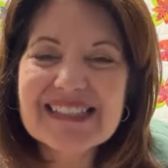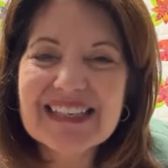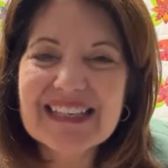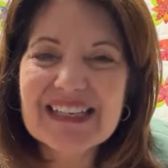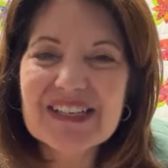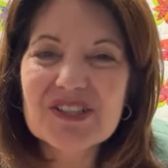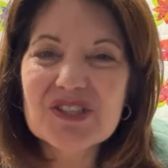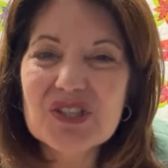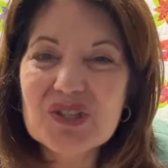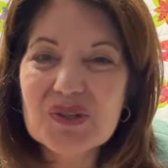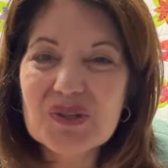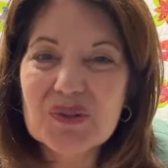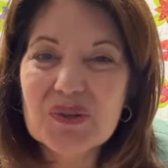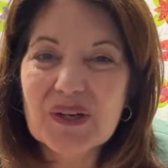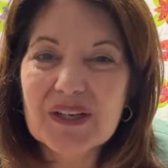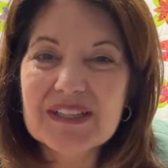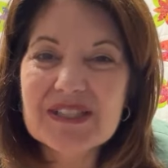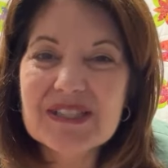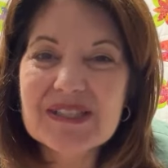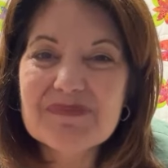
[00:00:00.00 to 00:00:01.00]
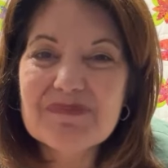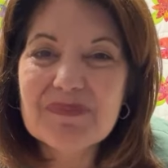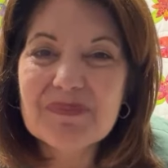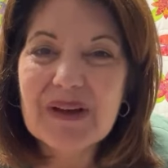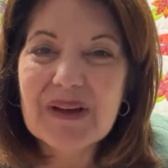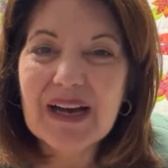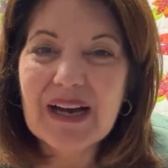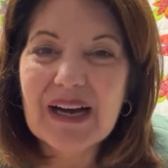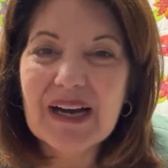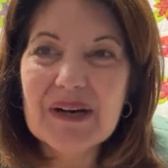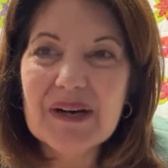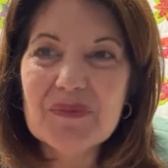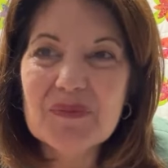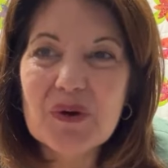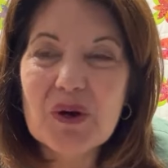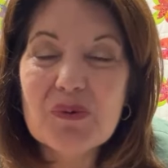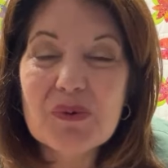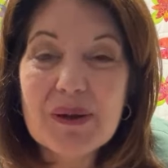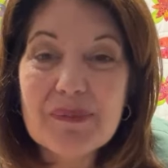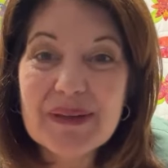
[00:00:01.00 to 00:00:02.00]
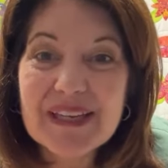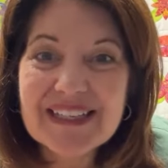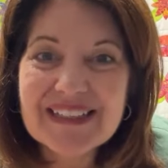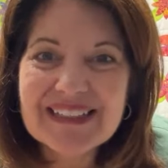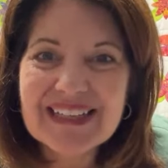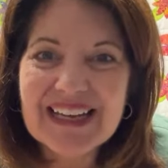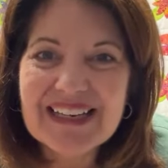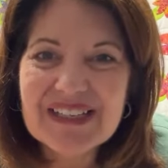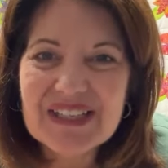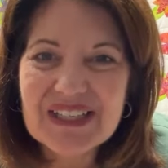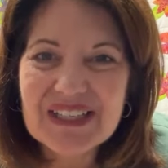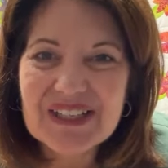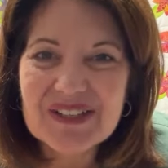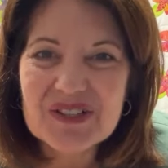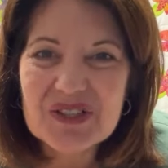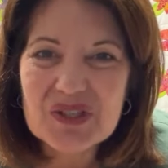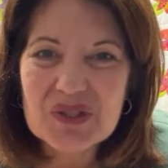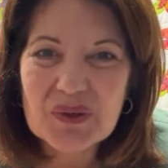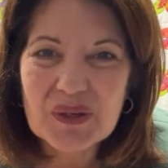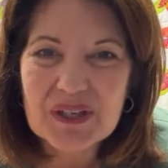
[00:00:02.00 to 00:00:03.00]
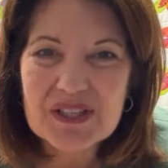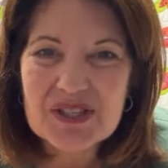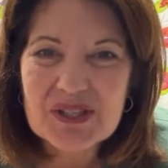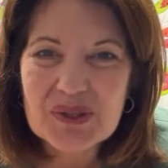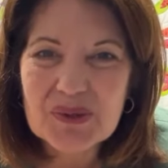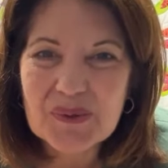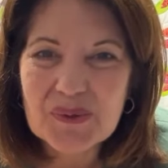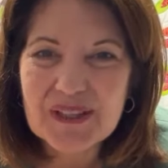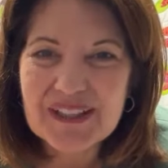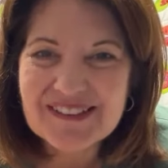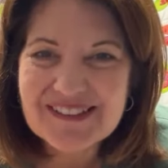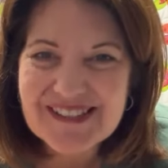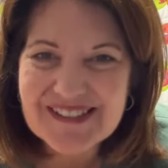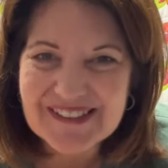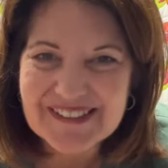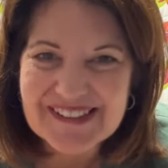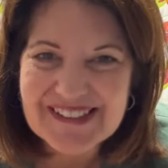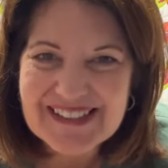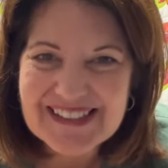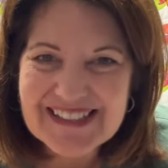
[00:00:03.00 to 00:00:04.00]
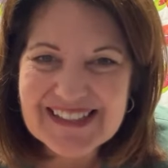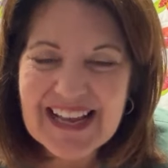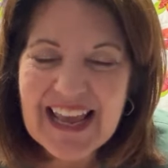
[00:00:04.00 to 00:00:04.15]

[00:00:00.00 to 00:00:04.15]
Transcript: geared towards women and geared towards quilters.